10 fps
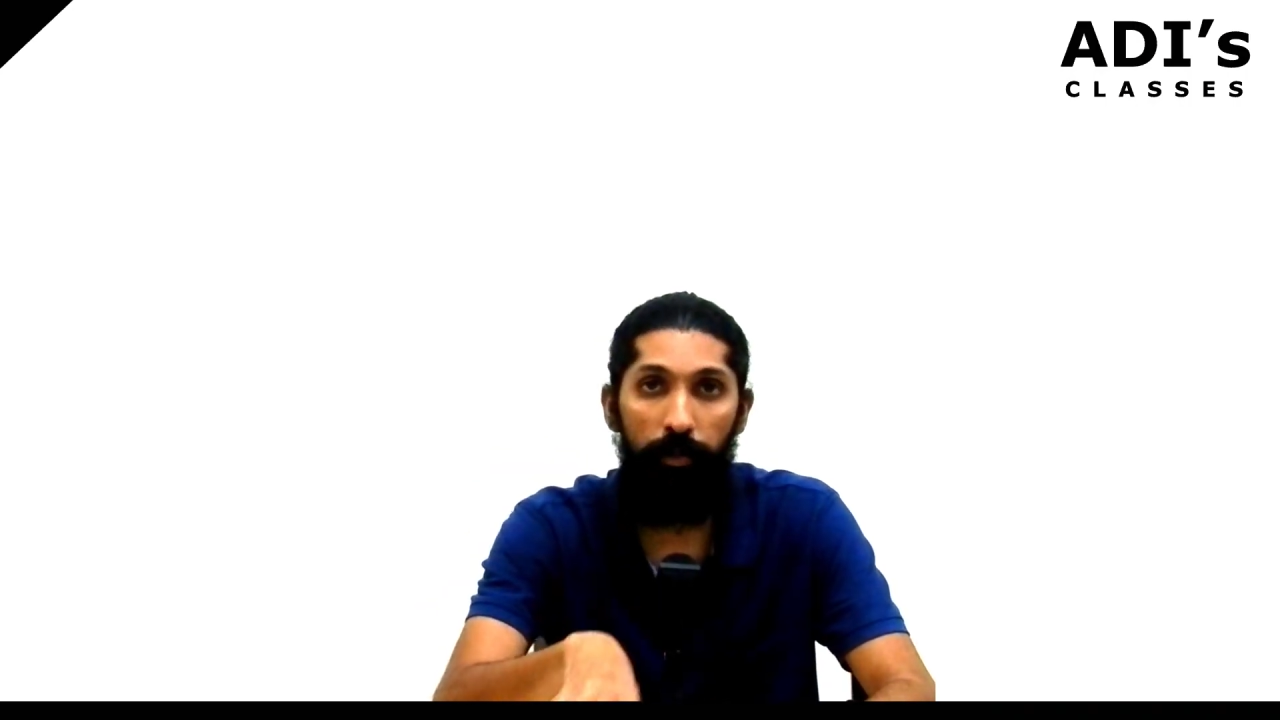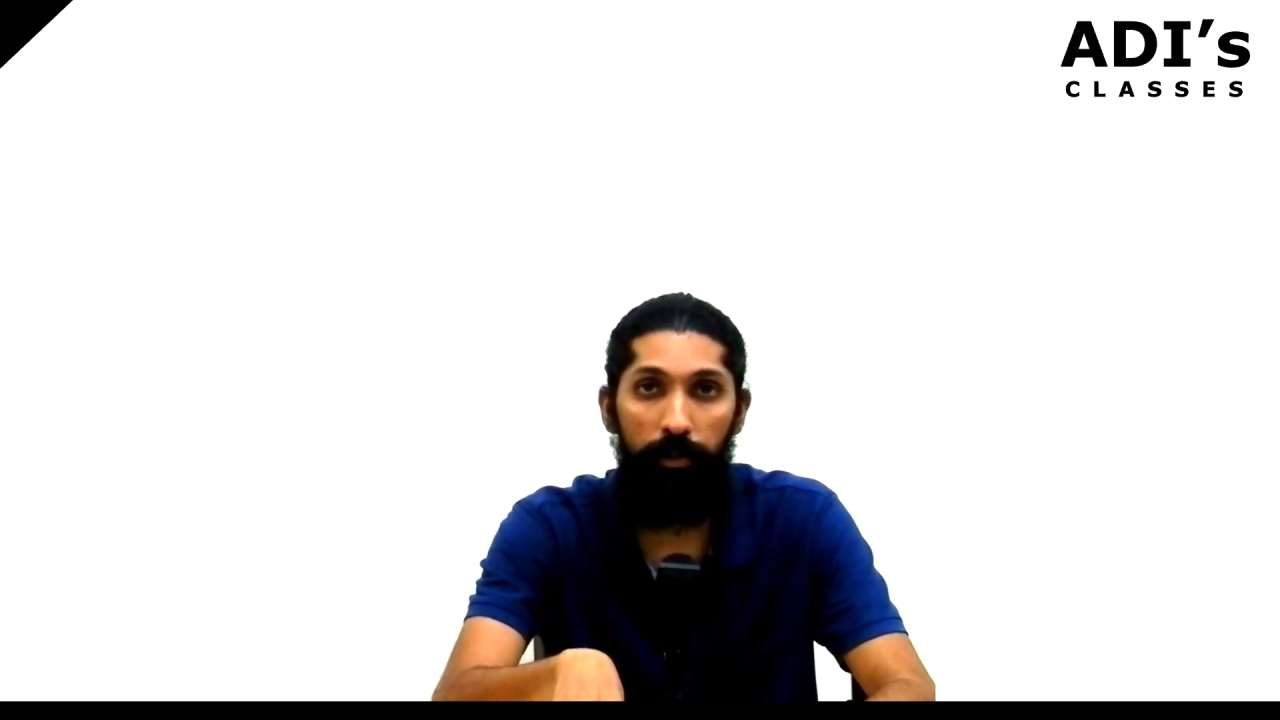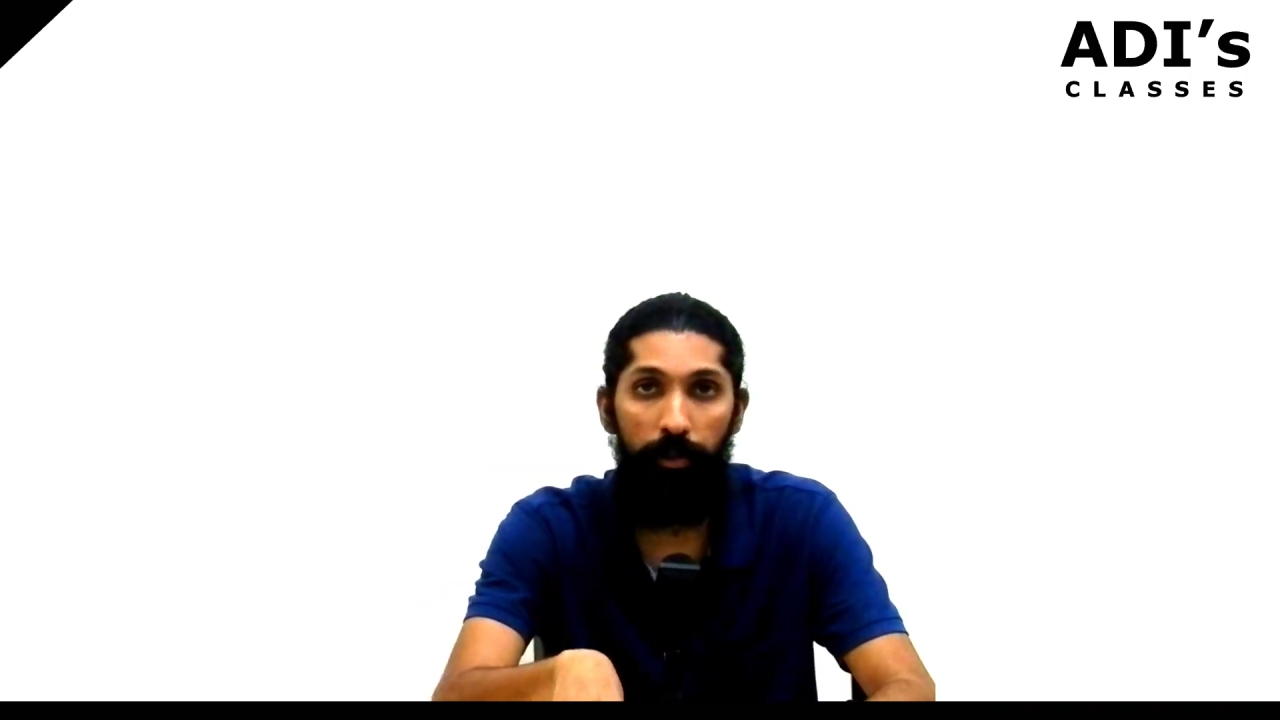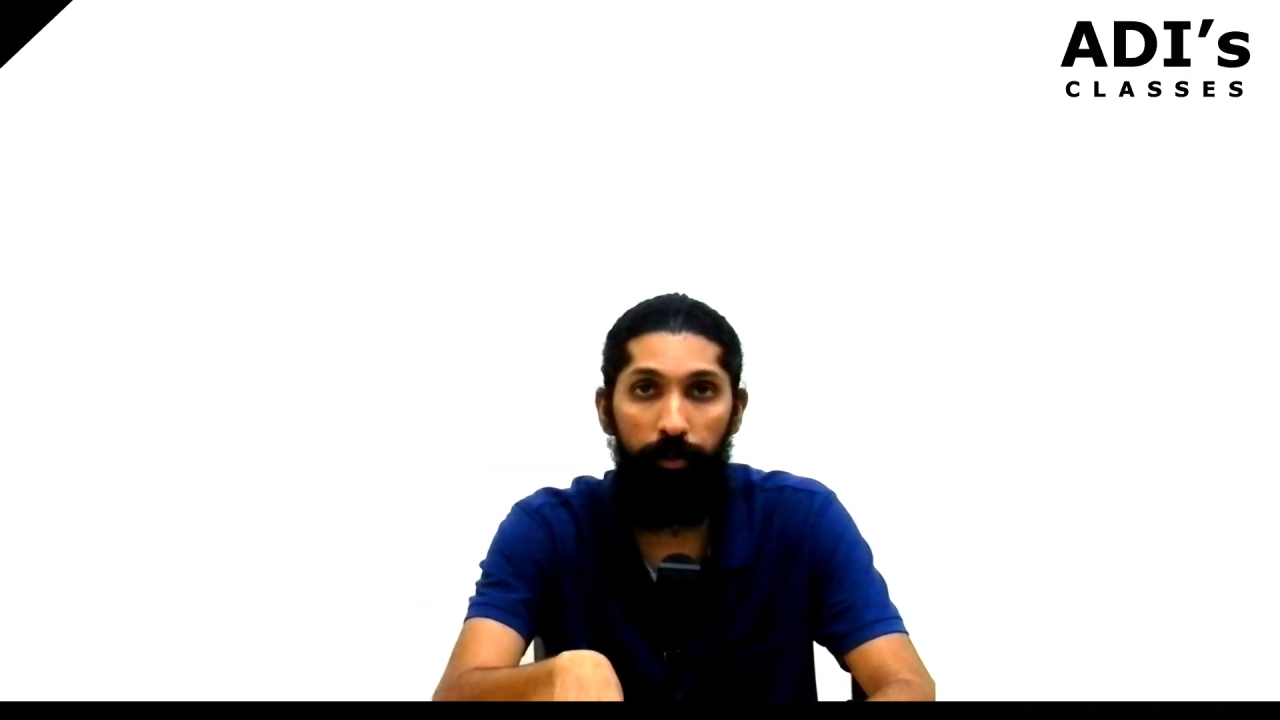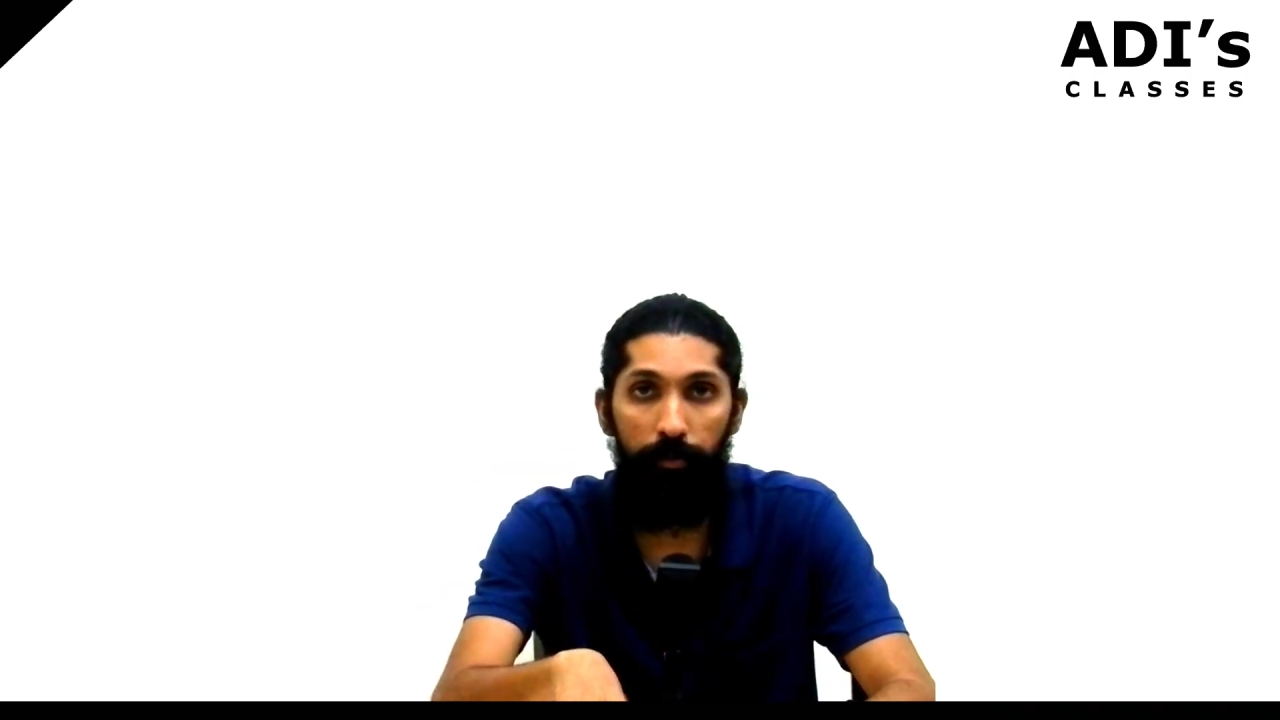
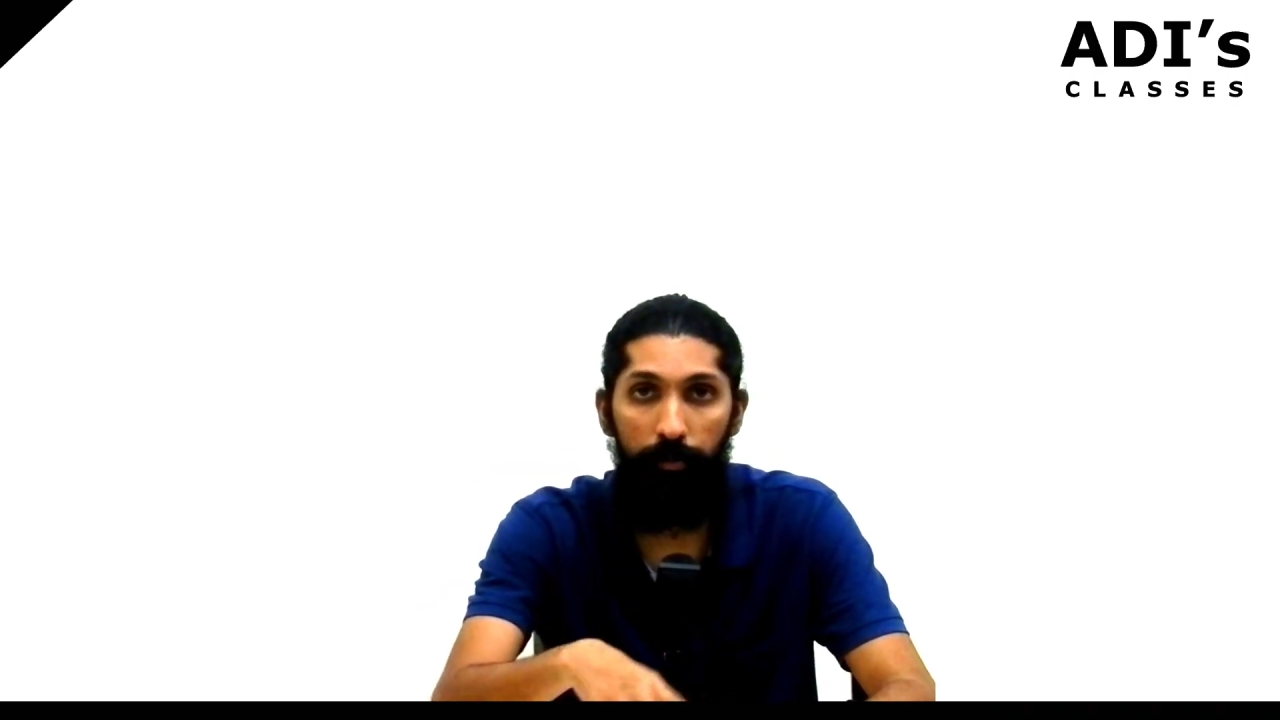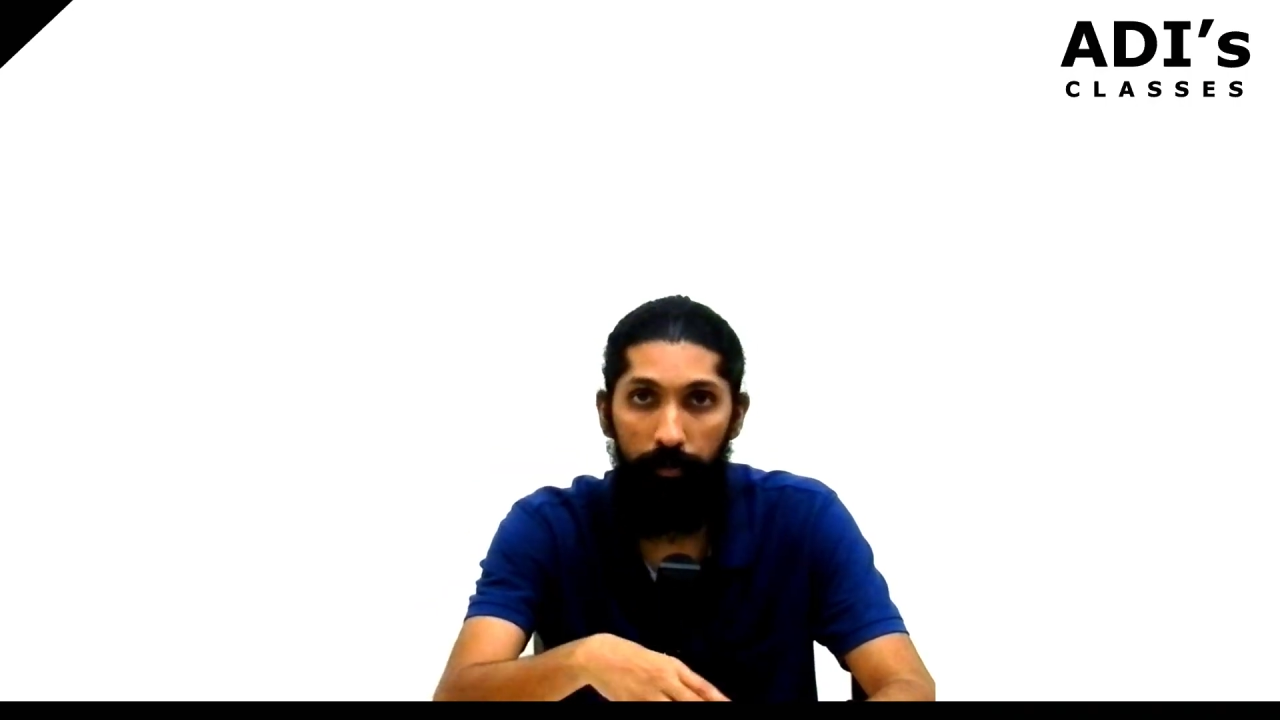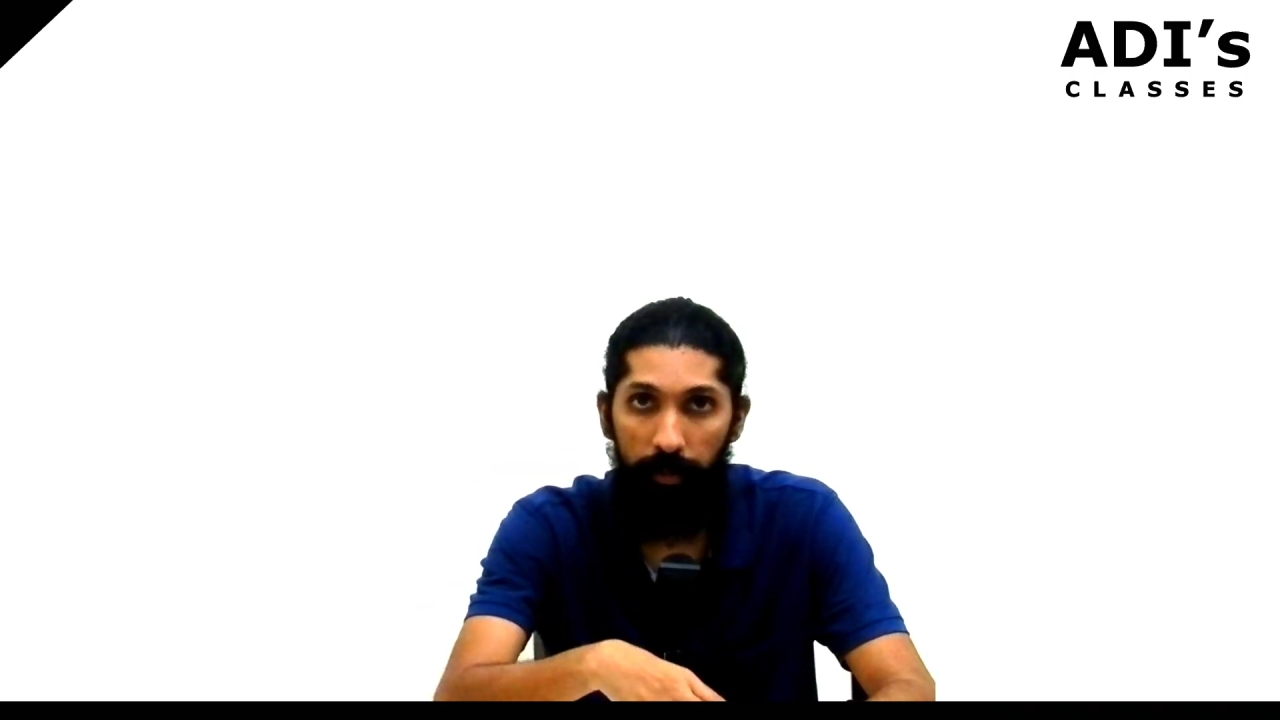other two,